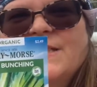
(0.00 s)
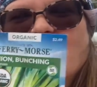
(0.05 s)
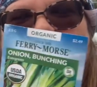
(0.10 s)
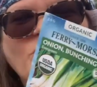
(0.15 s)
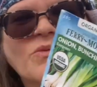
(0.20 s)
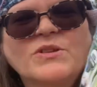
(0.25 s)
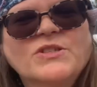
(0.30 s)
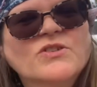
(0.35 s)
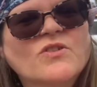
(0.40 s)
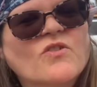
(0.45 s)

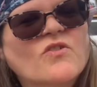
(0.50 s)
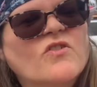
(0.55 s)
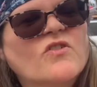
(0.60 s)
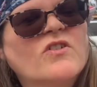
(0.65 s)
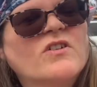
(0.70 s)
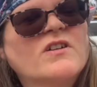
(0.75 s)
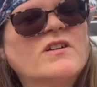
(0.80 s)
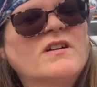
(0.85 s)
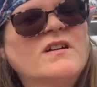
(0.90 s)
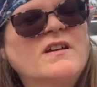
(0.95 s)
which
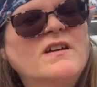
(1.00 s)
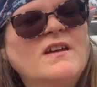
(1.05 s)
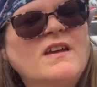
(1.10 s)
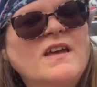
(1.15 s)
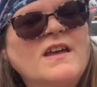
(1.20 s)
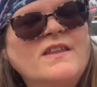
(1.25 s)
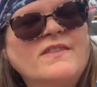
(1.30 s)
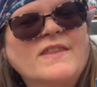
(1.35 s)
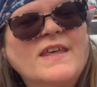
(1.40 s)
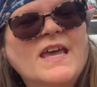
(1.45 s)
are
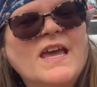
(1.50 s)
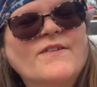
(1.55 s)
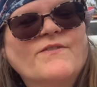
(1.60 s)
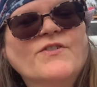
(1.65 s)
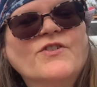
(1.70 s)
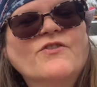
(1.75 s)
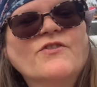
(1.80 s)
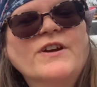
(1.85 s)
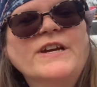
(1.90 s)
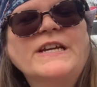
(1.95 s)
the
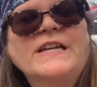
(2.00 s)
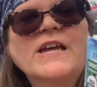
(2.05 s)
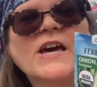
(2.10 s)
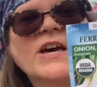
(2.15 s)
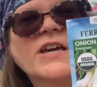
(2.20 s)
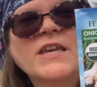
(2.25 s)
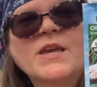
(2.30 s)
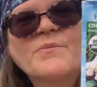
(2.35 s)
evergreen onion